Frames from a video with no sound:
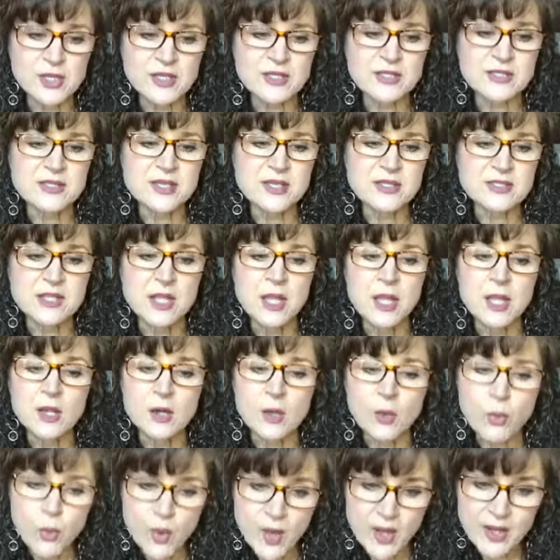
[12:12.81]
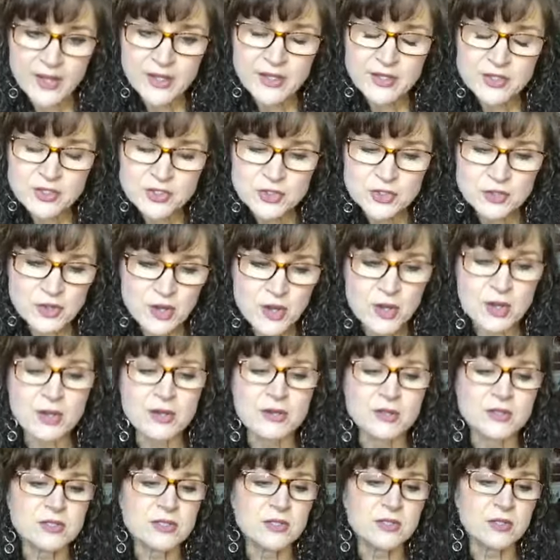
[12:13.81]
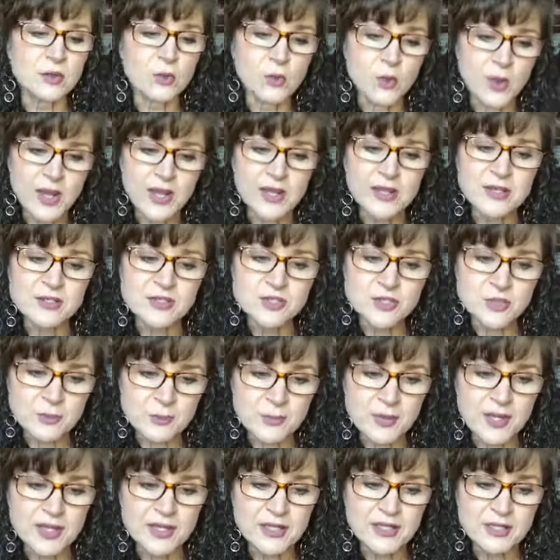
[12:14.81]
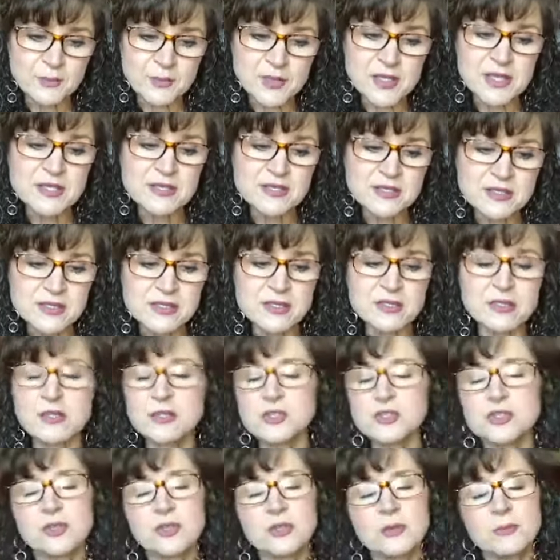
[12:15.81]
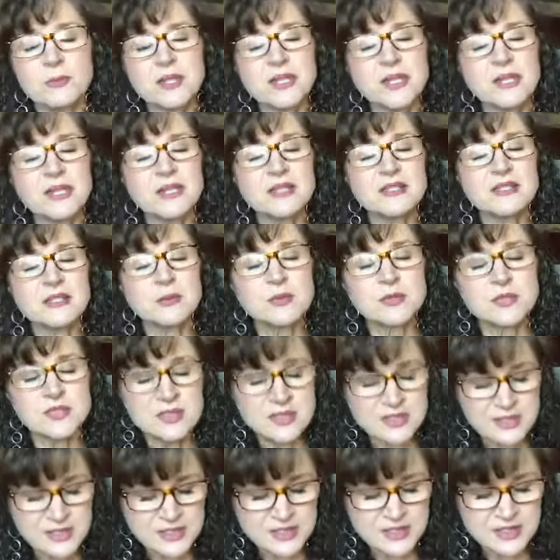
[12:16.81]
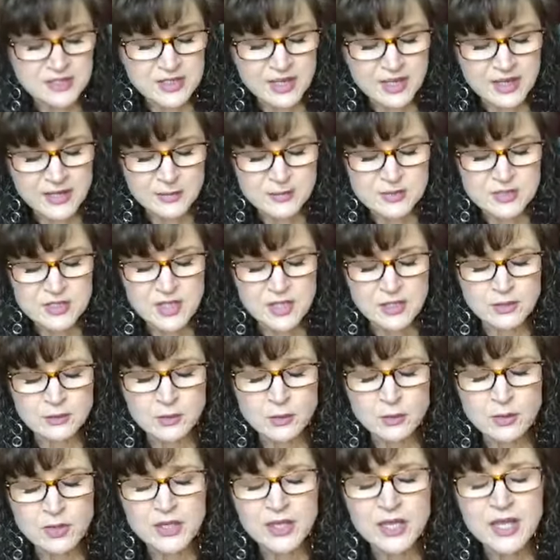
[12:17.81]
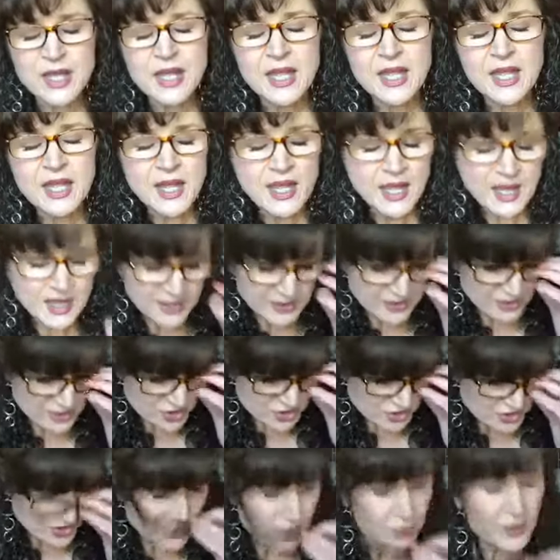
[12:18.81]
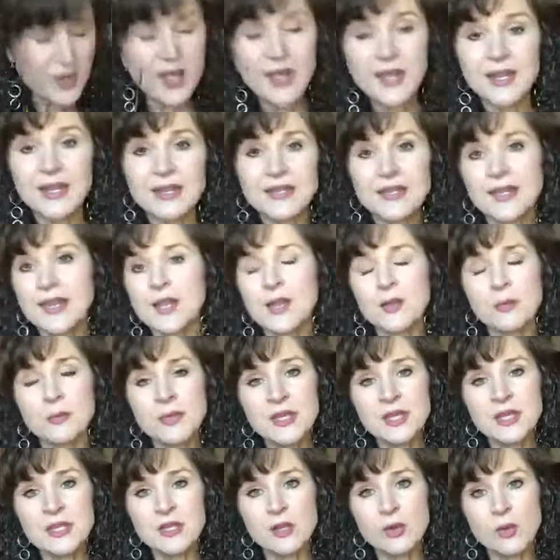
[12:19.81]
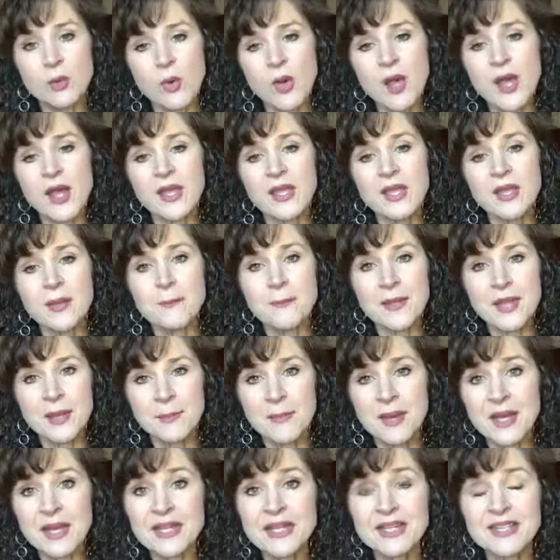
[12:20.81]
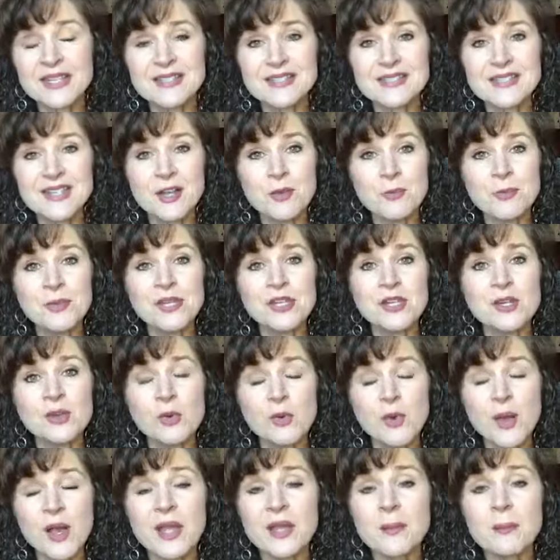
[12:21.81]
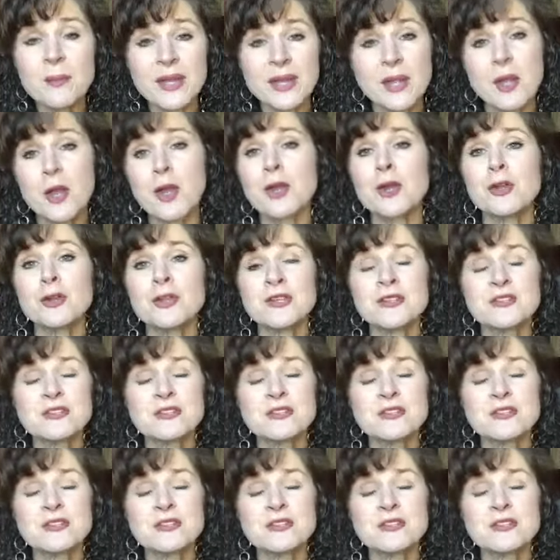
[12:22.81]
It says, quiet your heart quiet your mind, be as still as you can be. And as I was listening to that, I was like, Lord, she's right. Help me to quiet my mind, help me to quiet my heart.